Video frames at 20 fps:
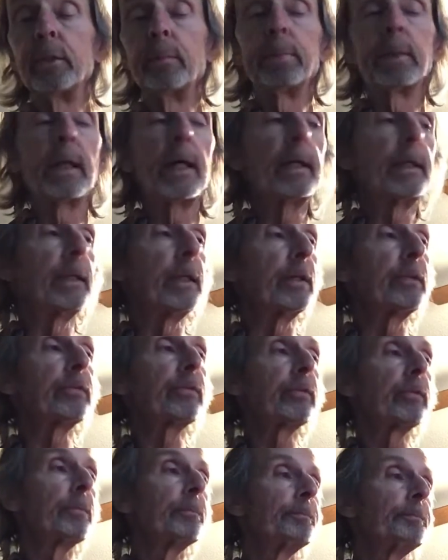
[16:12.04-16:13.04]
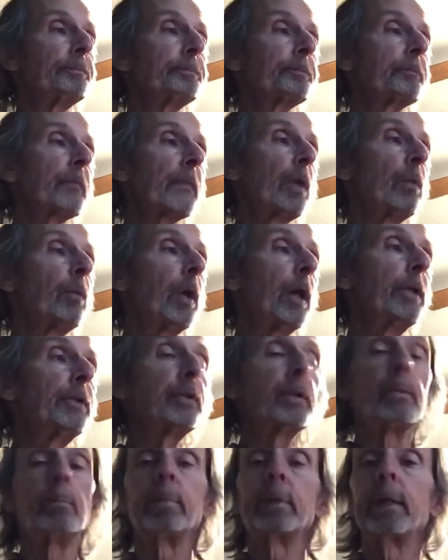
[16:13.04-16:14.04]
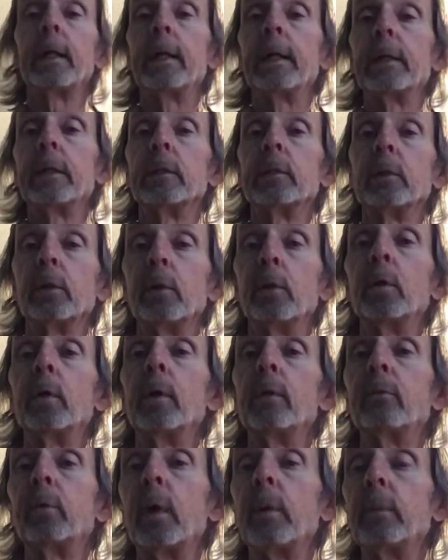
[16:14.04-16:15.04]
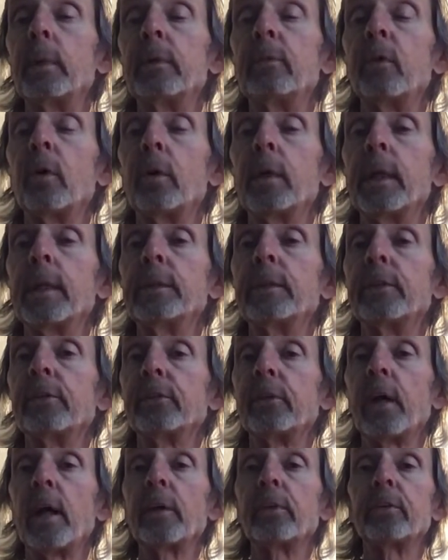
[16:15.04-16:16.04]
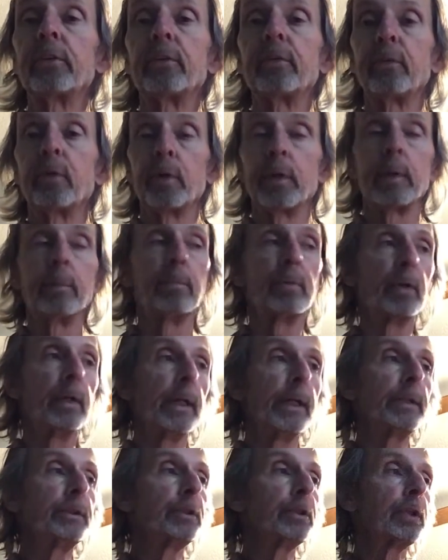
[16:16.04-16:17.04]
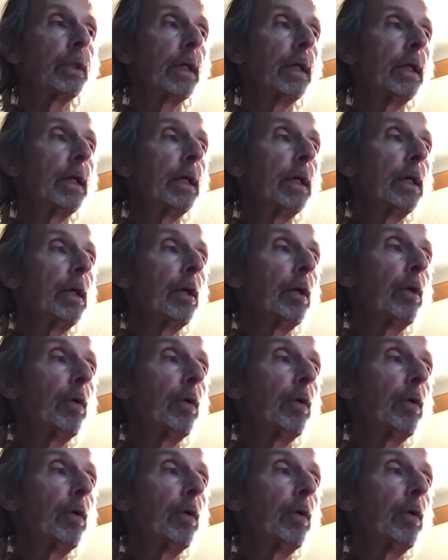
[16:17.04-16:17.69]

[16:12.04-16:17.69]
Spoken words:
when do you play this? Well, you can play it in lieu of what we've already discussed for the bridge,